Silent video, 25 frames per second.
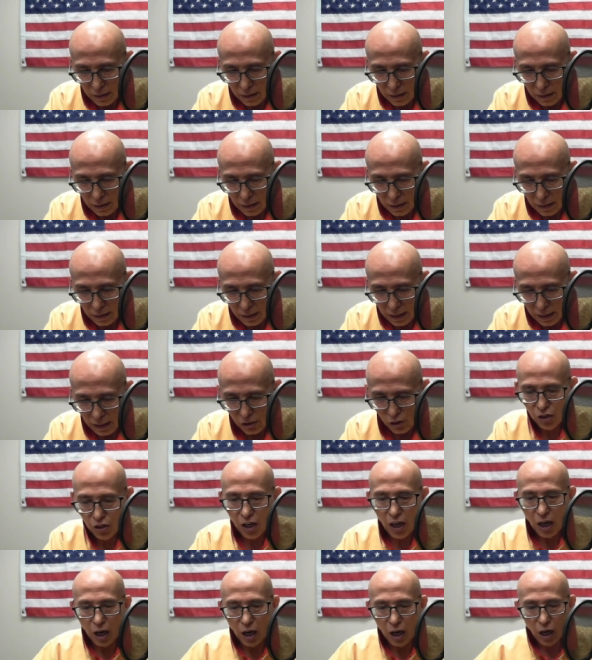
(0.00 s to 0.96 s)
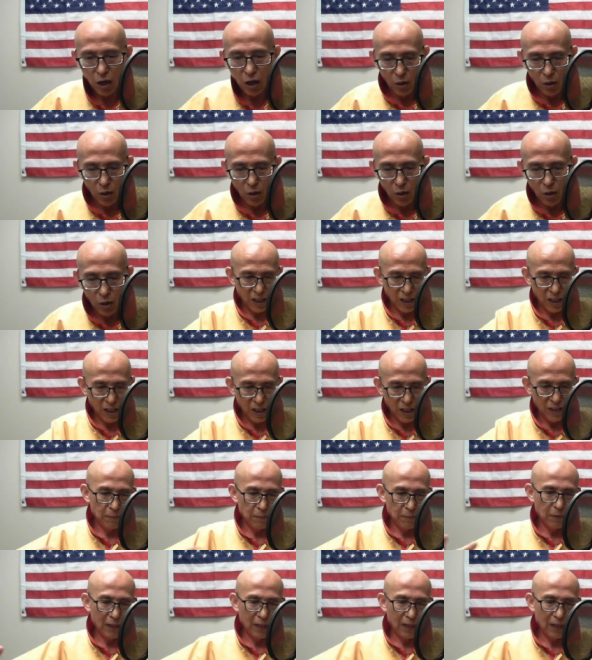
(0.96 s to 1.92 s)
can share with
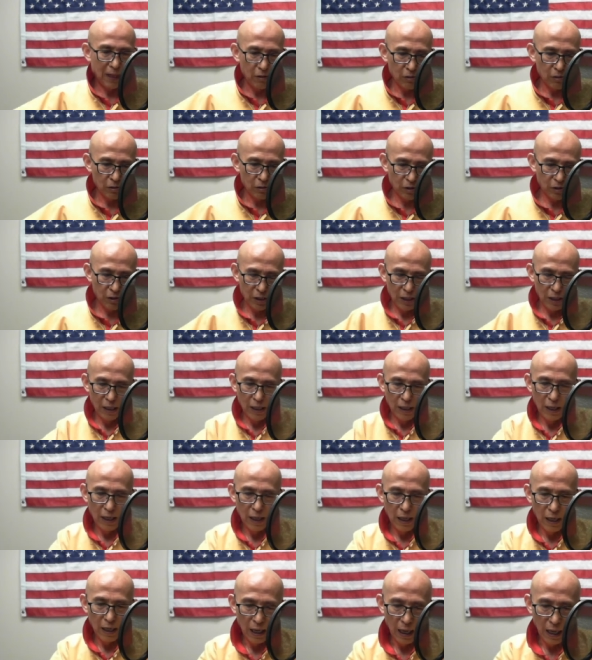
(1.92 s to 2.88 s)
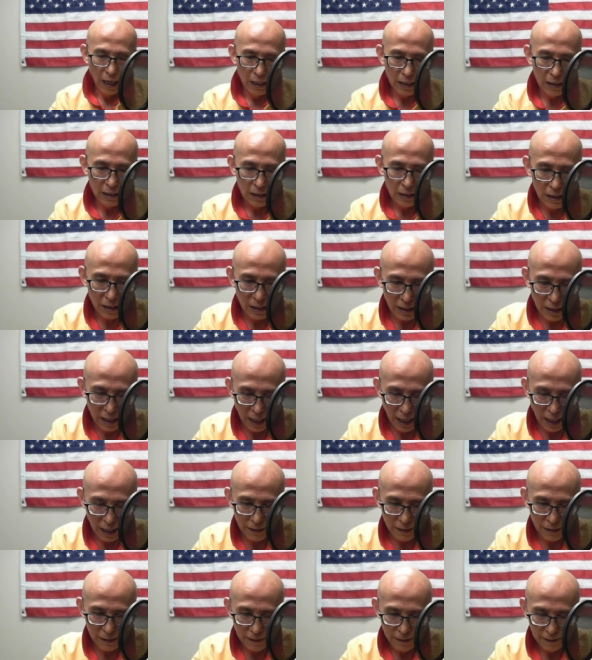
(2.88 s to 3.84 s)
everybody else, and can